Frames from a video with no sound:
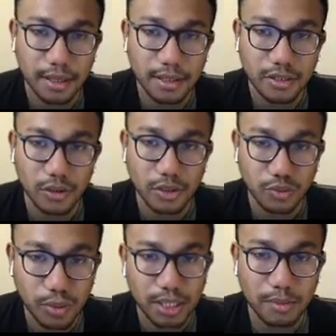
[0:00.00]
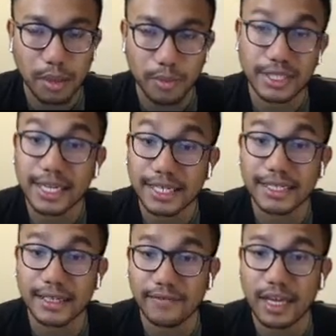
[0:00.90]
So it's really about protecting
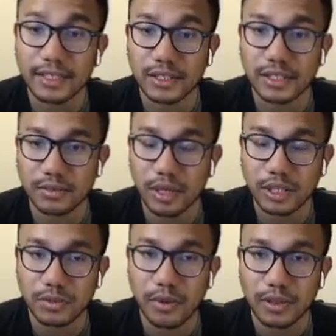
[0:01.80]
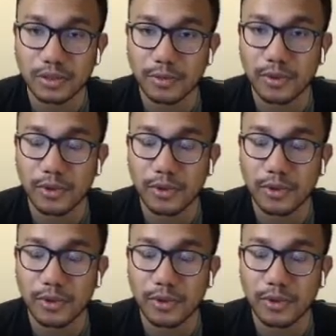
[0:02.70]
the investors as much as possible.